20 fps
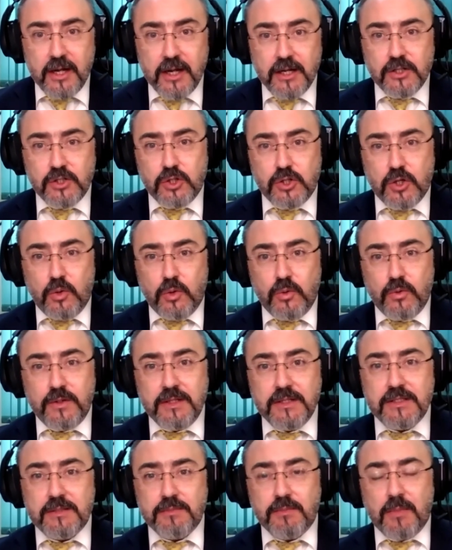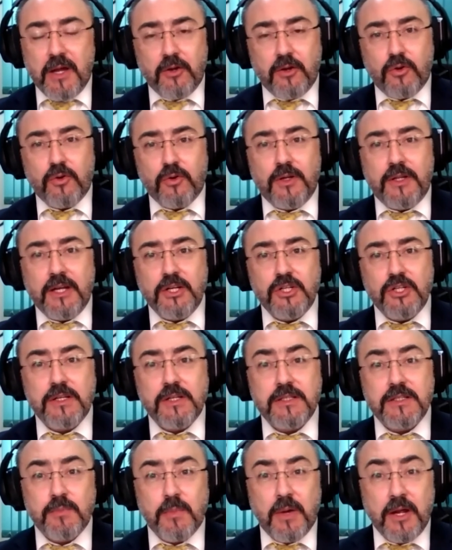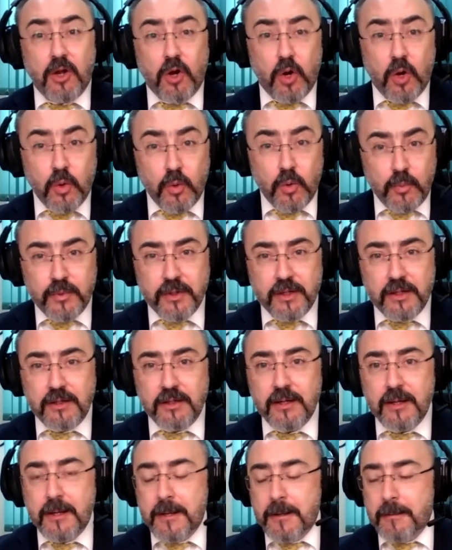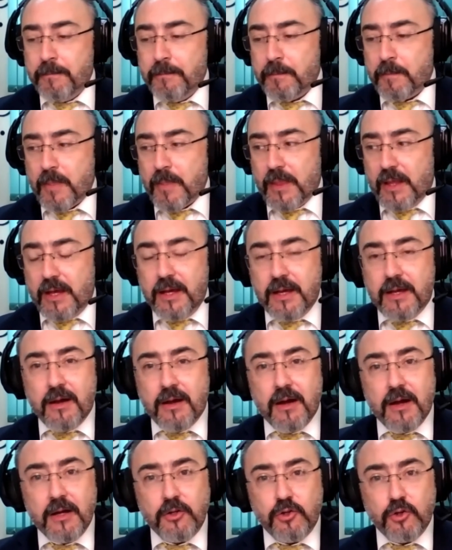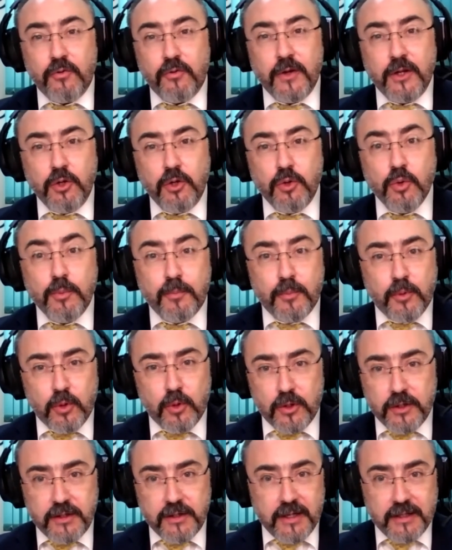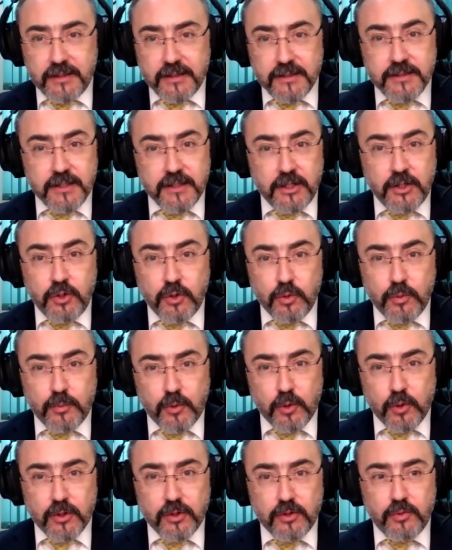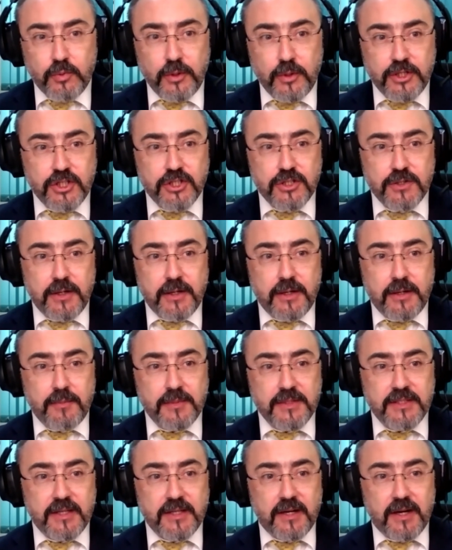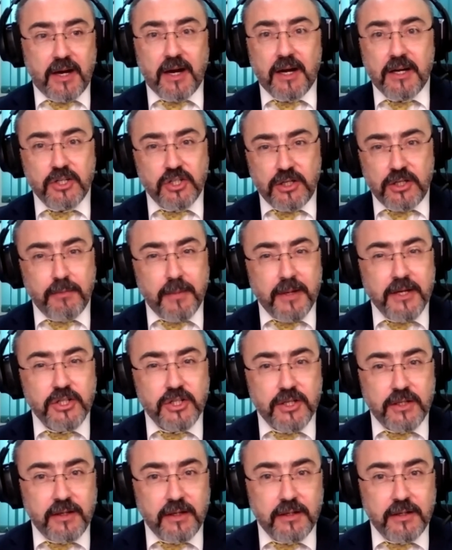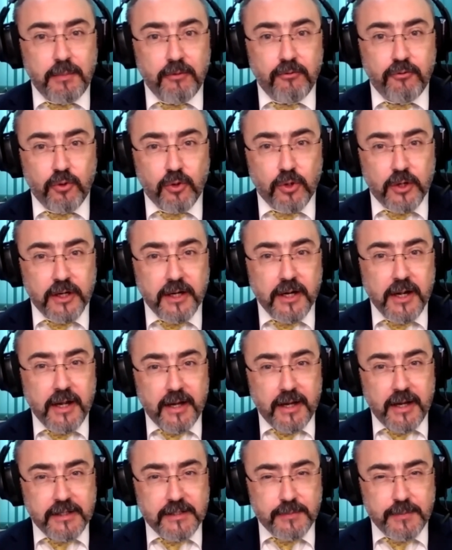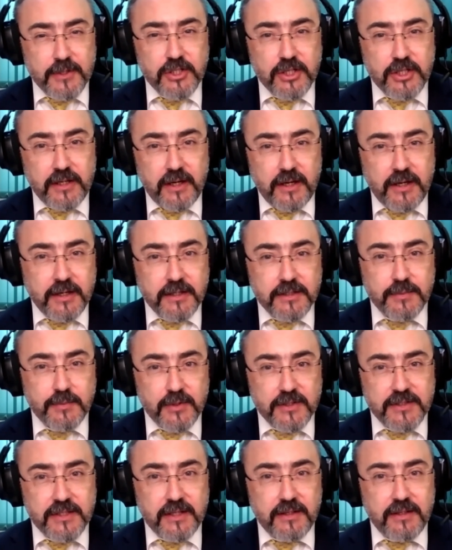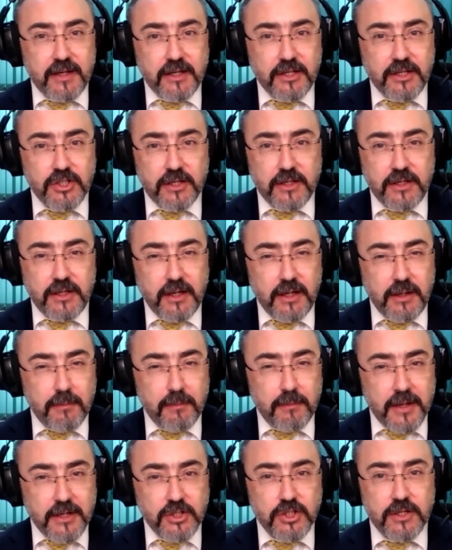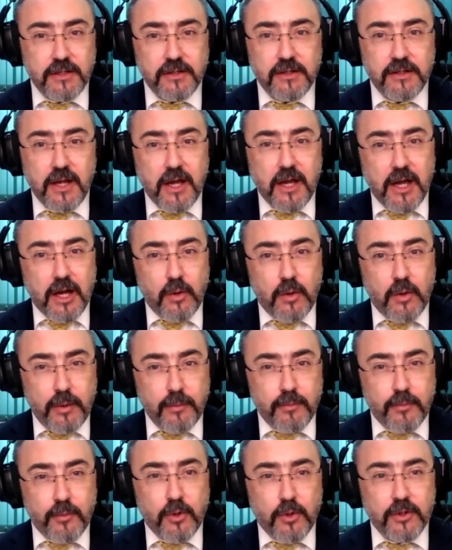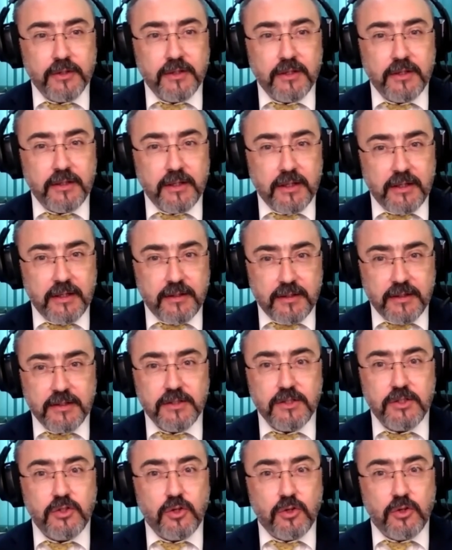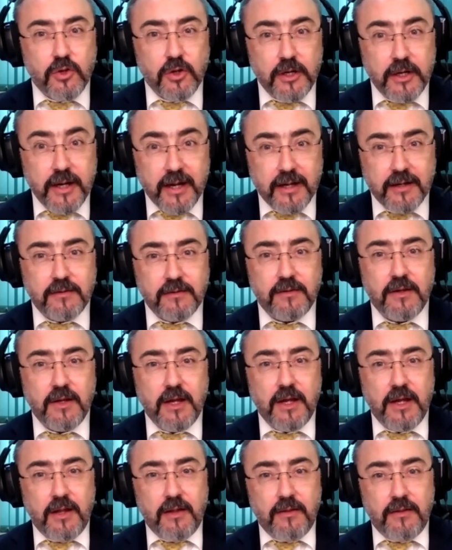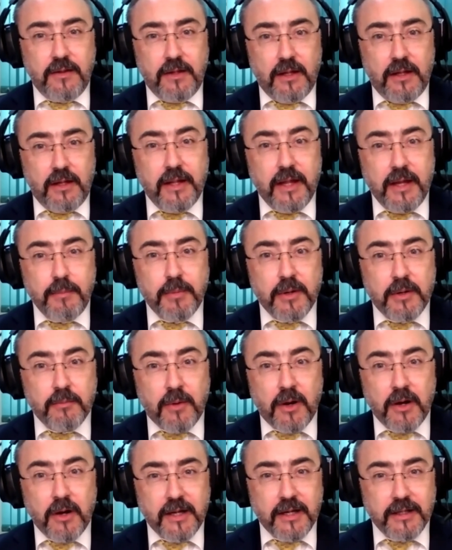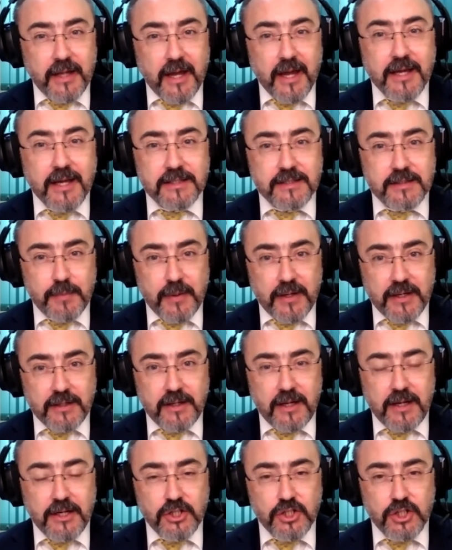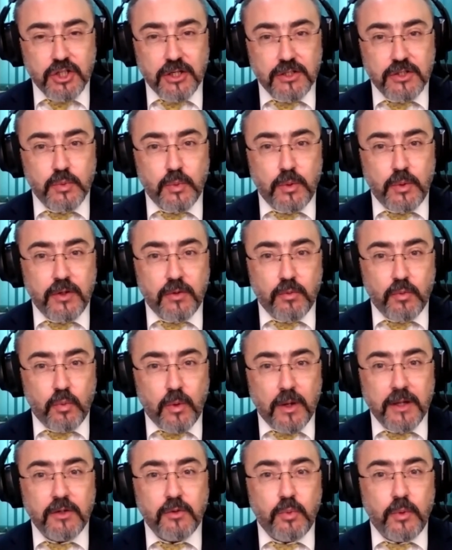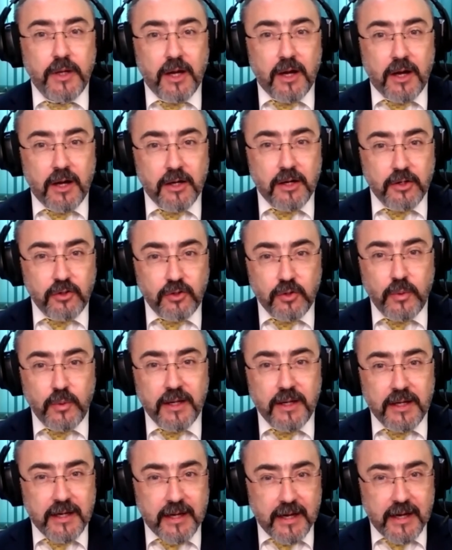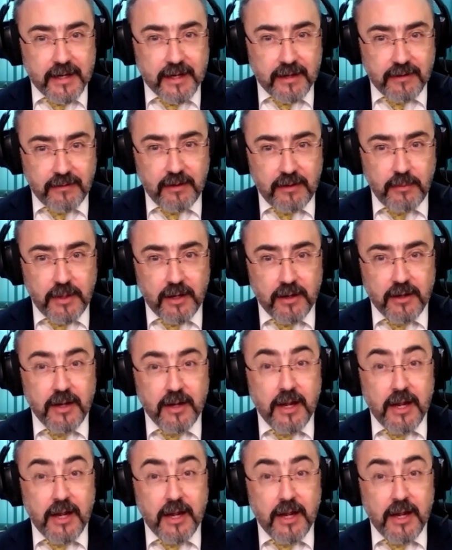So these micro-credentials might open a kind of a new port that is a new port, which Mr. Arjun mentioned it before, especially in his presentation. He mentioned how important it is to connect the labor market expectations with what we are doing in academia.